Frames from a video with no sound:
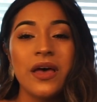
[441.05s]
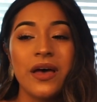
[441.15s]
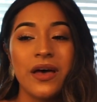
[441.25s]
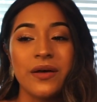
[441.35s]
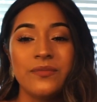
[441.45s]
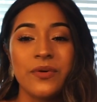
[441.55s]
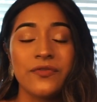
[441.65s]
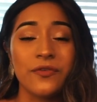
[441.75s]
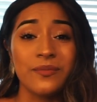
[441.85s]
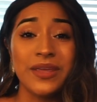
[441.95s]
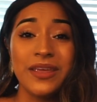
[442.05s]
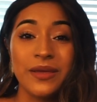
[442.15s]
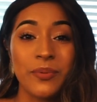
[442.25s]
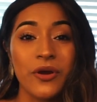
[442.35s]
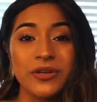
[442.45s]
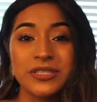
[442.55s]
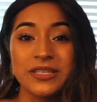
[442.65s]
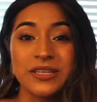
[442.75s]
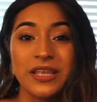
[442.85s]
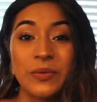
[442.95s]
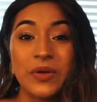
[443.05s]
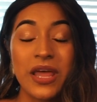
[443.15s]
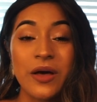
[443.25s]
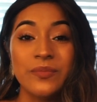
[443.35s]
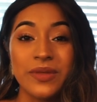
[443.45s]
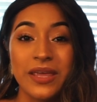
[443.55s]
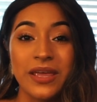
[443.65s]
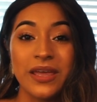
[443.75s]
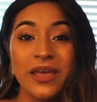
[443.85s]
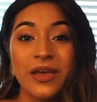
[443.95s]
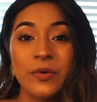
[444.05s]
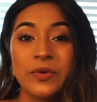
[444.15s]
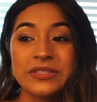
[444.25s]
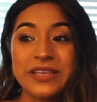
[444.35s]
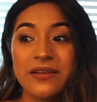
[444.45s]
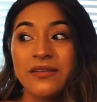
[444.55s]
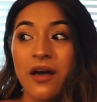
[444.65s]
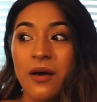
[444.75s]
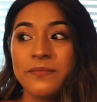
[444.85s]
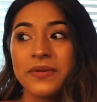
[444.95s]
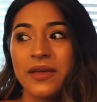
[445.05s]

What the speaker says: But for me personally, what helped me was getting up,